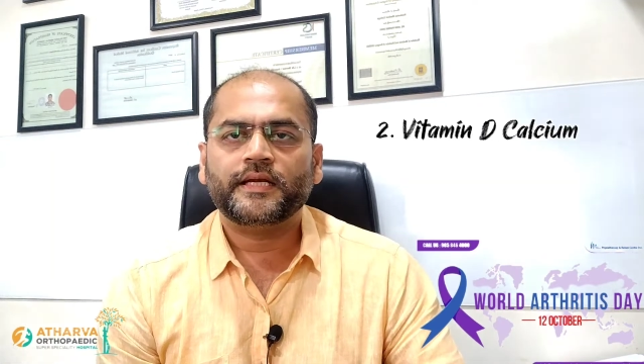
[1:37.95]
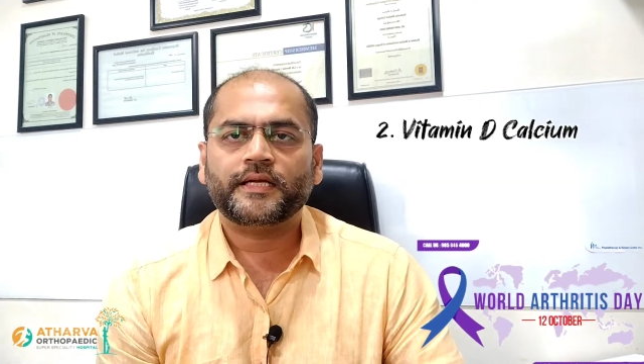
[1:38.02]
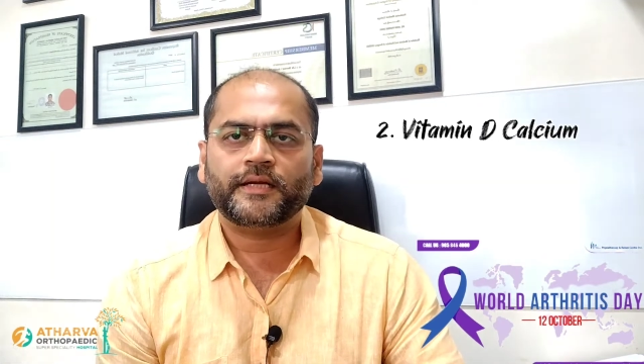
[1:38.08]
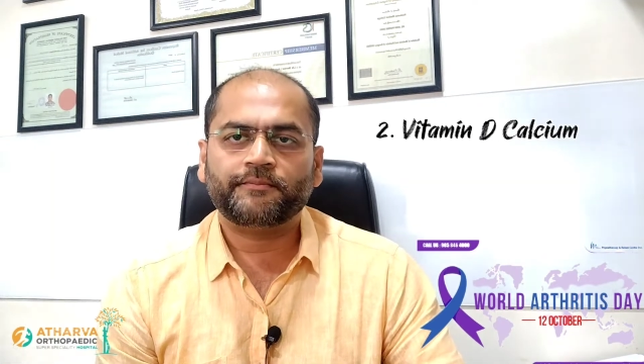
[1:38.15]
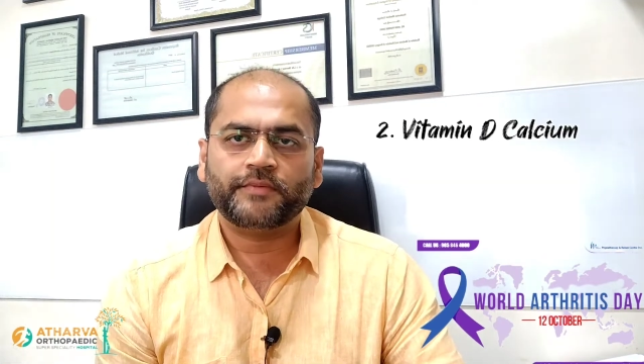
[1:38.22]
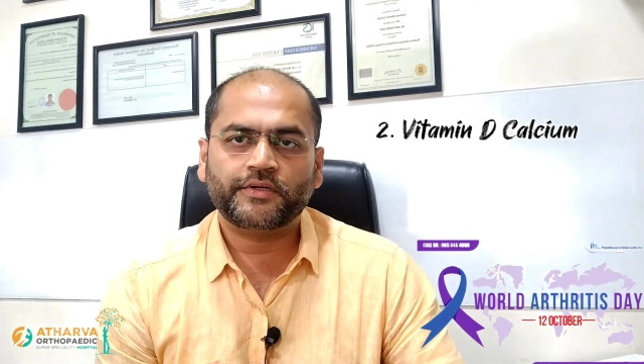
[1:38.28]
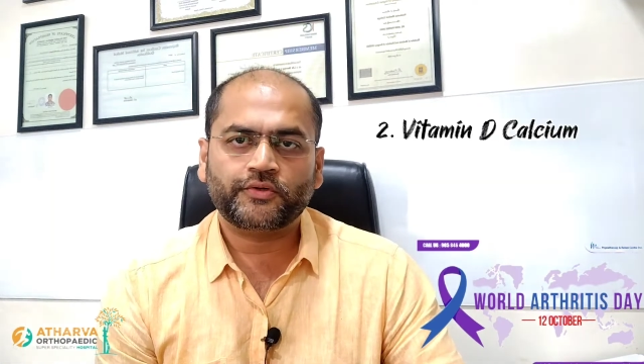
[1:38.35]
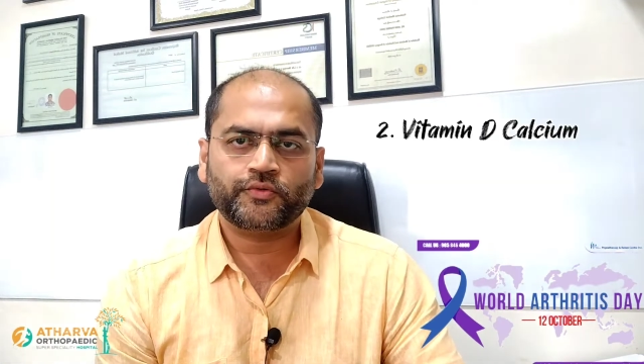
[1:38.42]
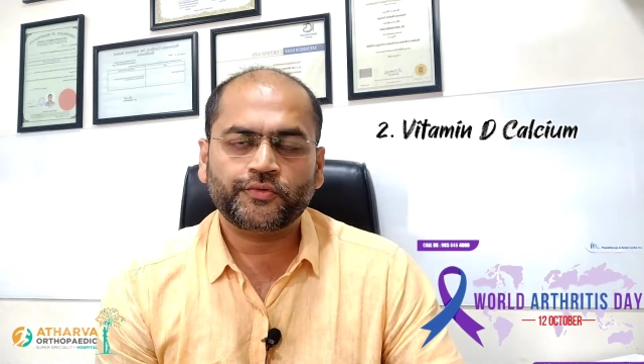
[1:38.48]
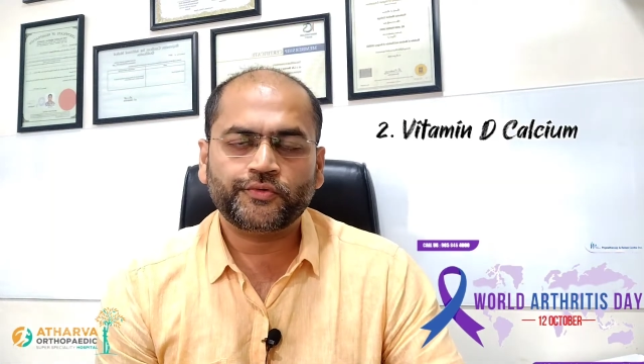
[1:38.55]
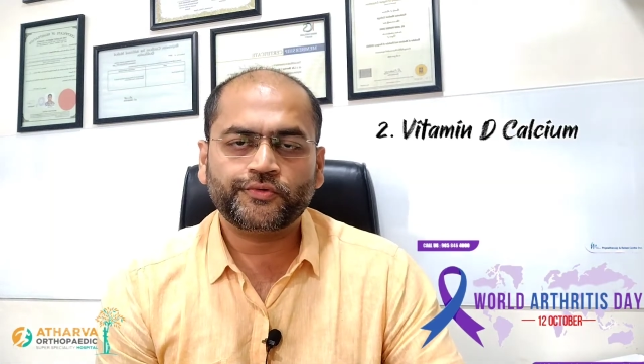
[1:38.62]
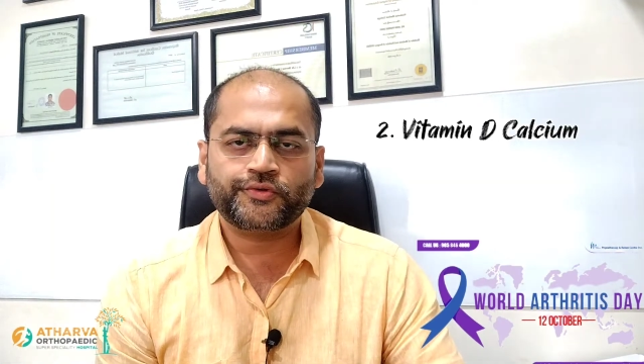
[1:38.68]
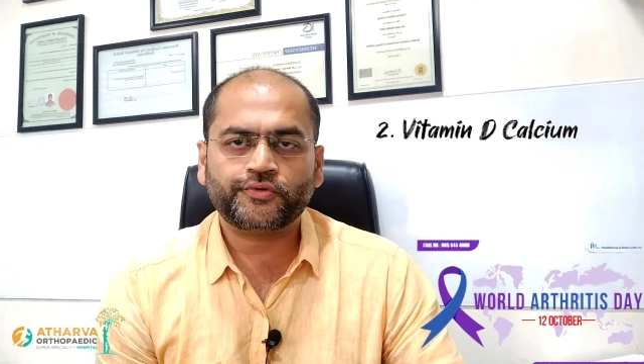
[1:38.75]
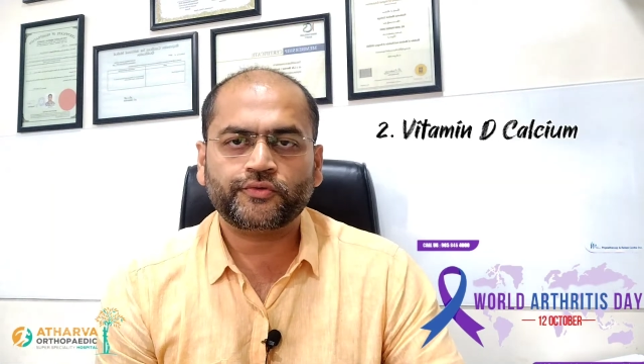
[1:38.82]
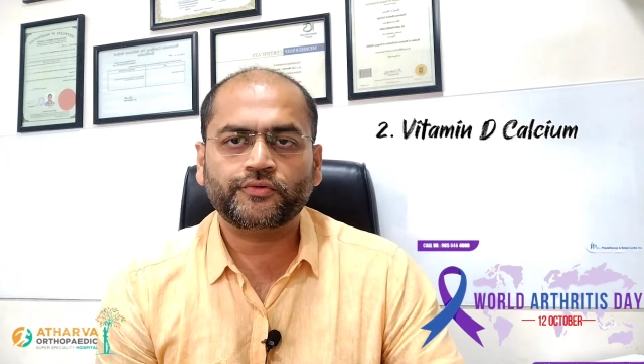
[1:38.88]
Number two,
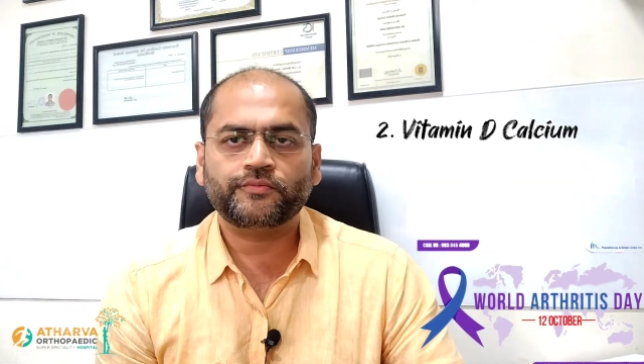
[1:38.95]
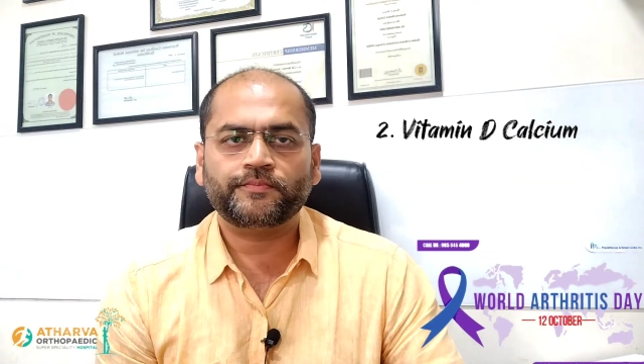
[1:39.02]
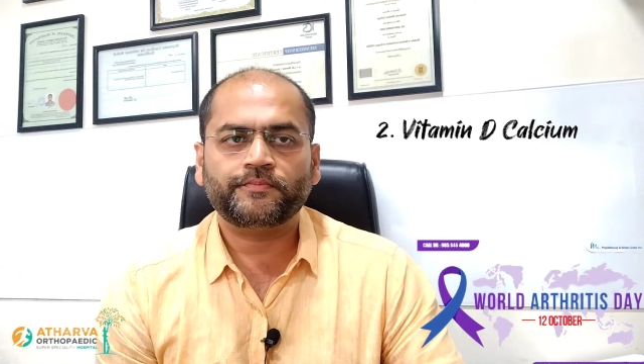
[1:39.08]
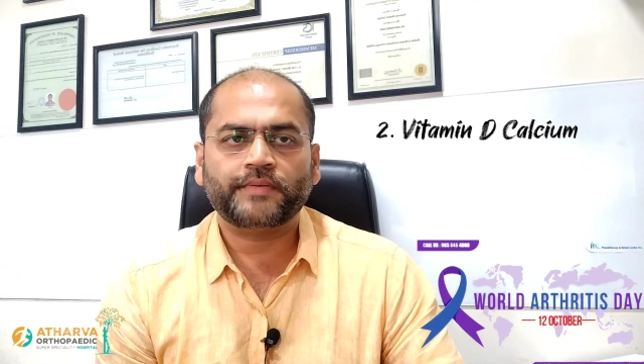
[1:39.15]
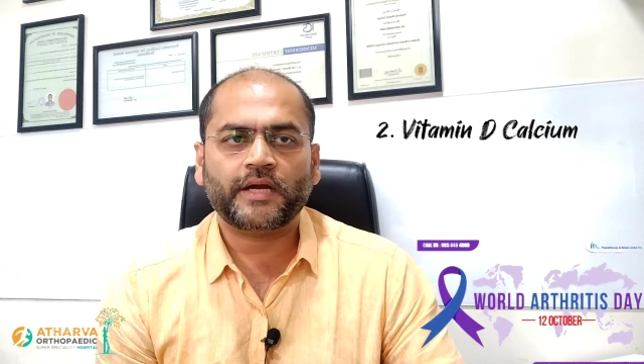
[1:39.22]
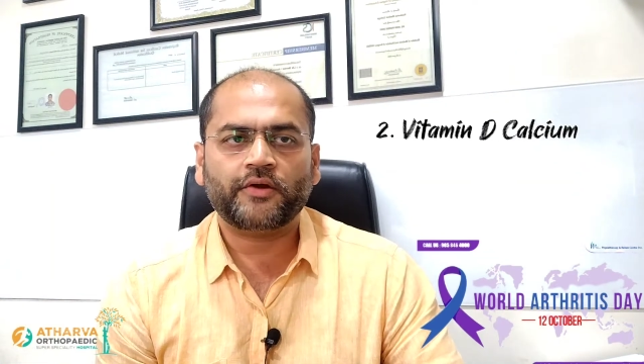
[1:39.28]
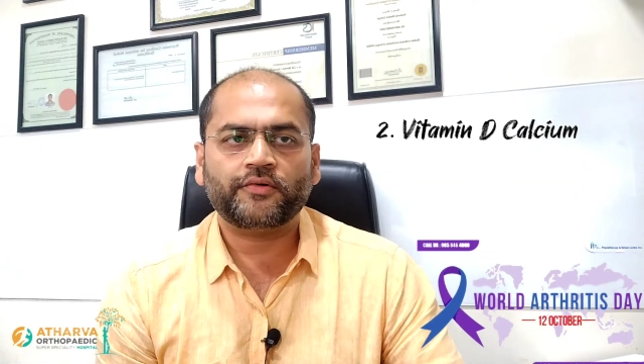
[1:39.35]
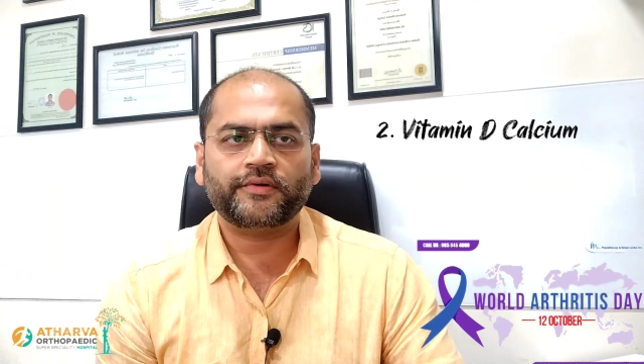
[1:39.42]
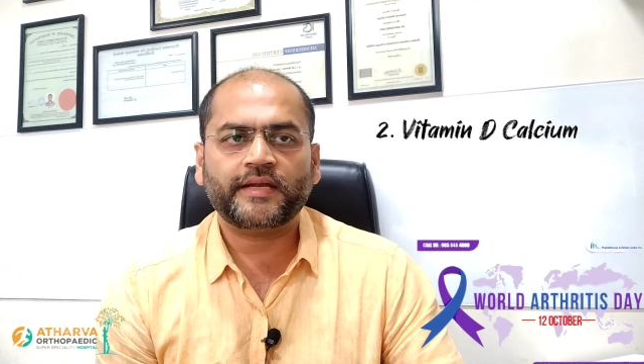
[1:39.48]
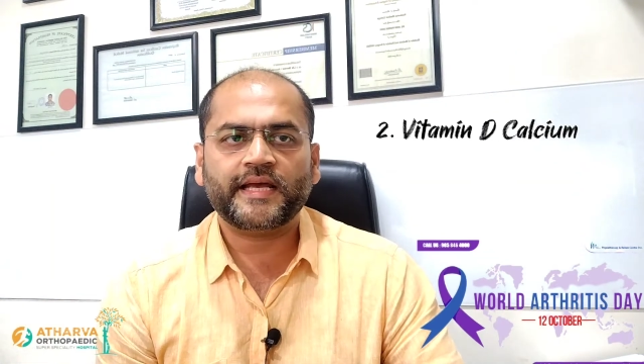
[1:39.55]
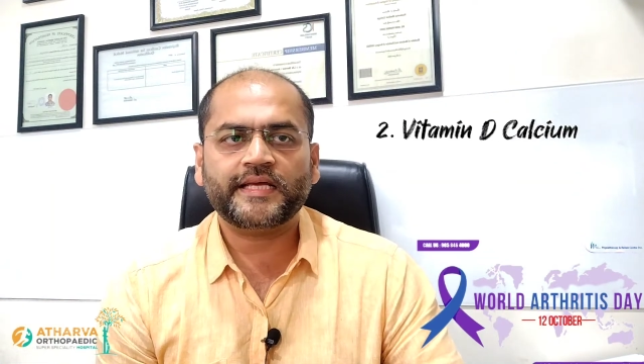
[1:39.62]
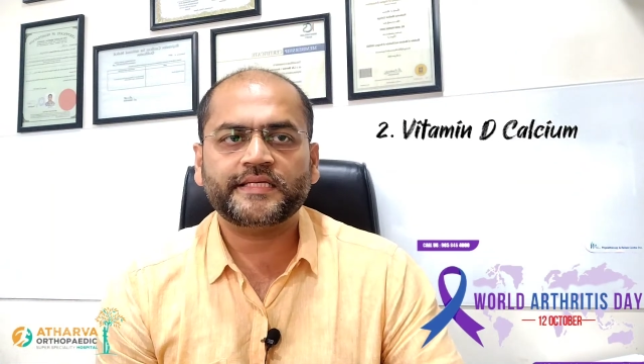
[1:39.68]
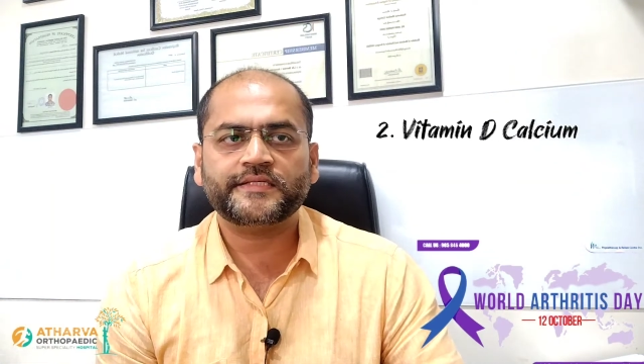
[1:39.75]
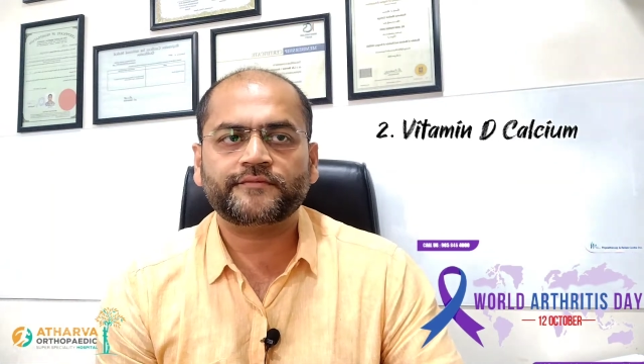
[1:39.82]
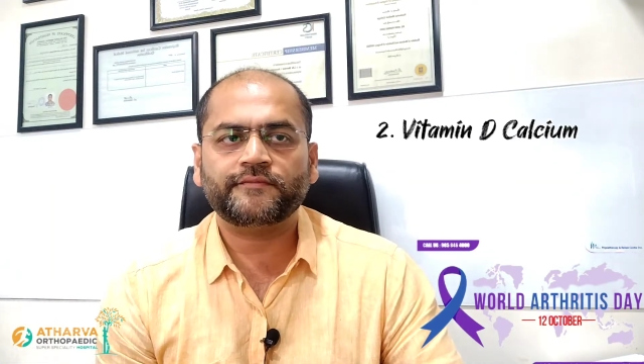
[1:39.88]
you should
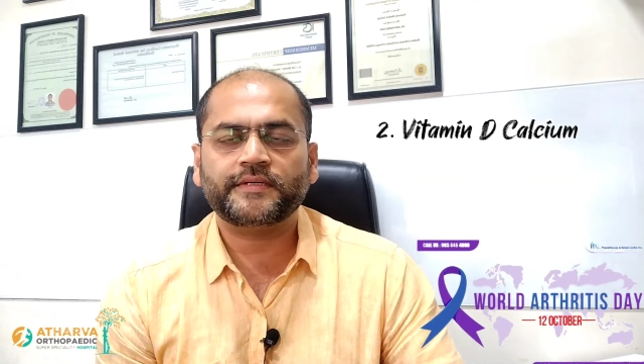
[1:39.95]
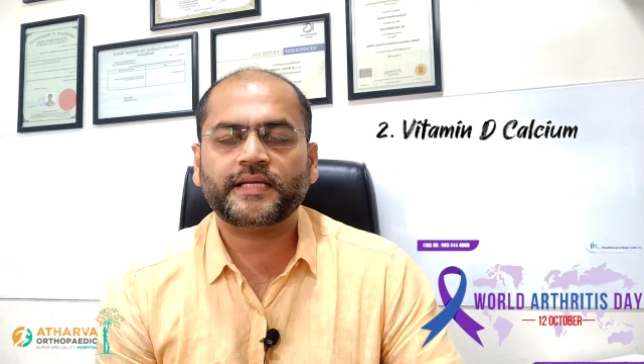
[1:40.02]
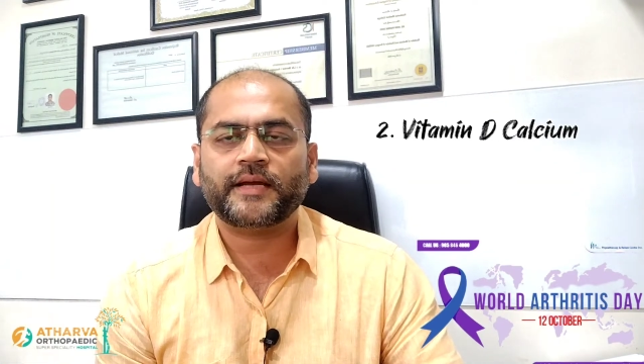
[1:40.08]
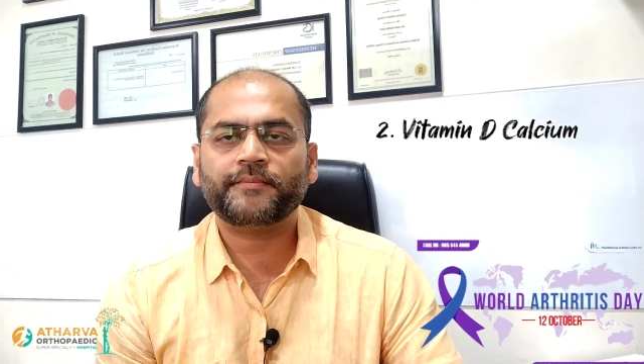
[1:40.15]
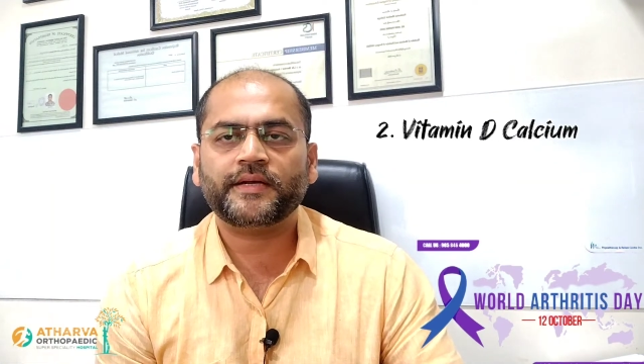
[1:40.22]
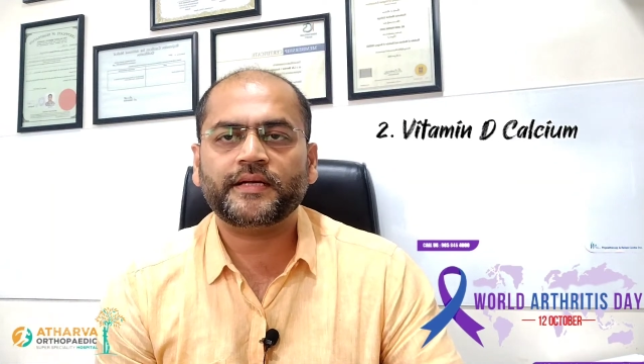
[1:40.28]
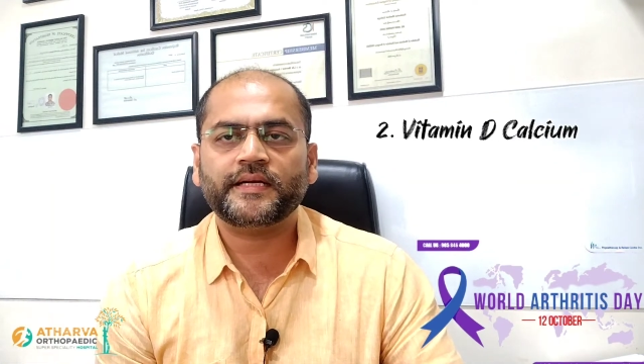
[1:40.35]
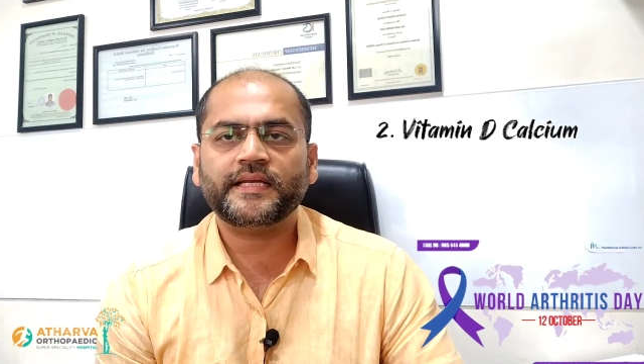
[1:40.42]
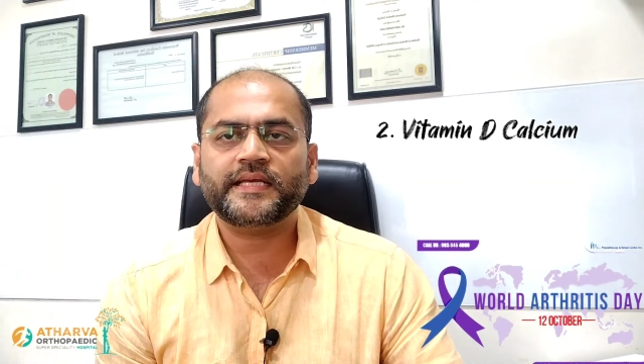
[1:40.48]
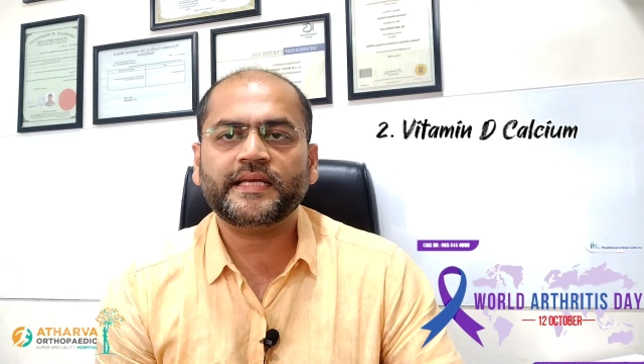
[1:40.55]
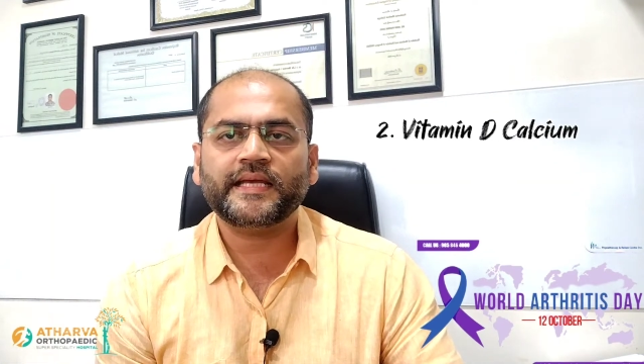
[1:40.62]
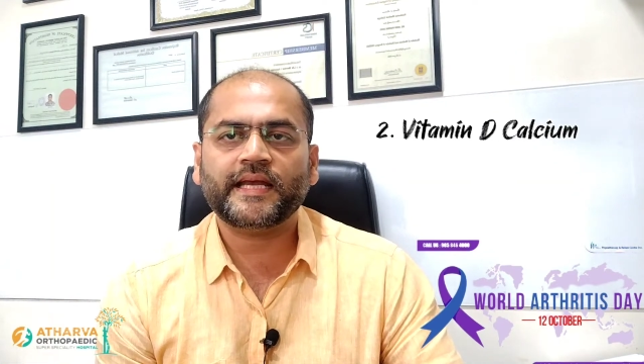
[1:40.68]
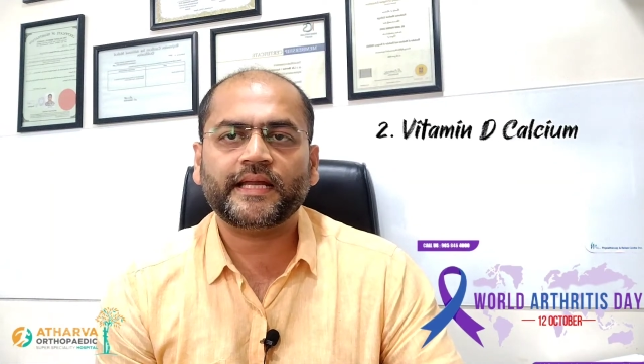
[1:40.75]
prioritize vitamin D